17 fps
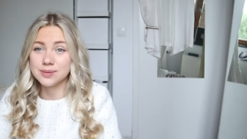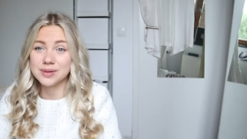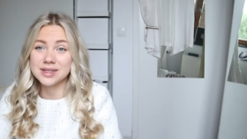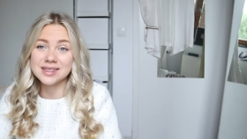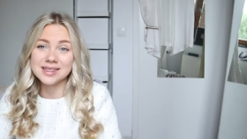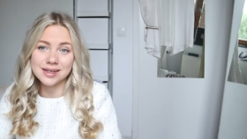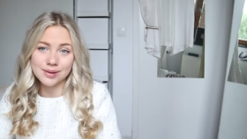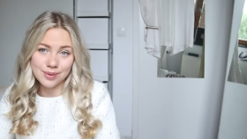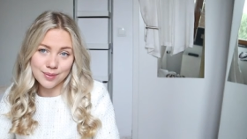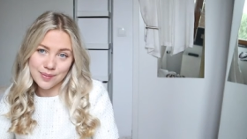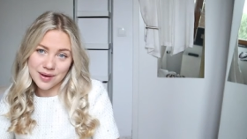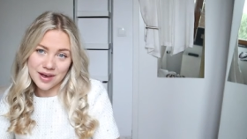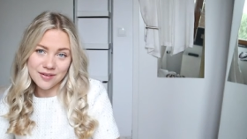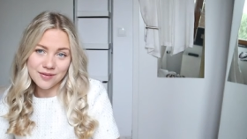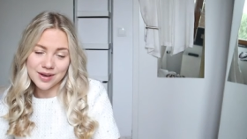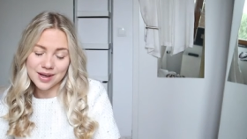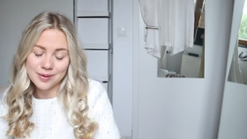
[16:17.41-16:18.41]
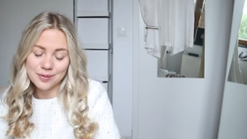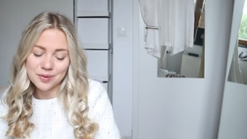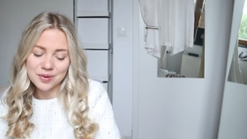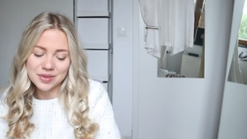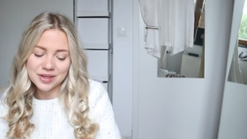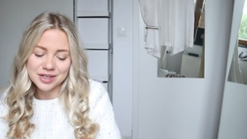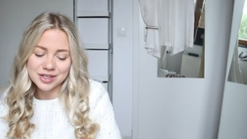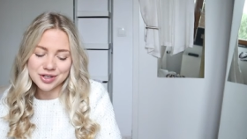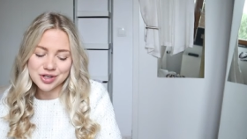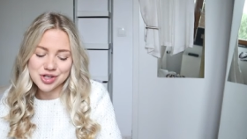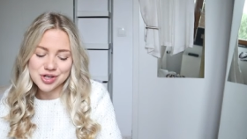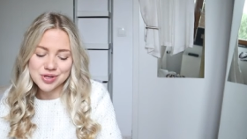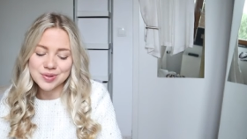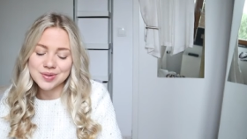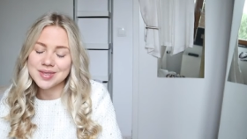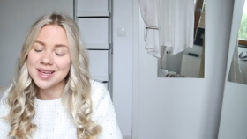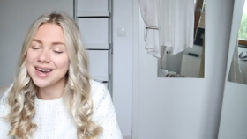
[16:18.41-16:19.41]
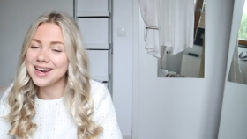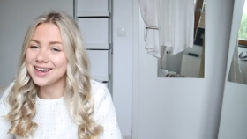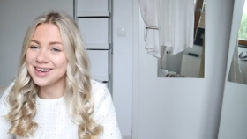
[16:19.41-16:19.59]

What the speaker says: but it's going to be perfect with the new shoes that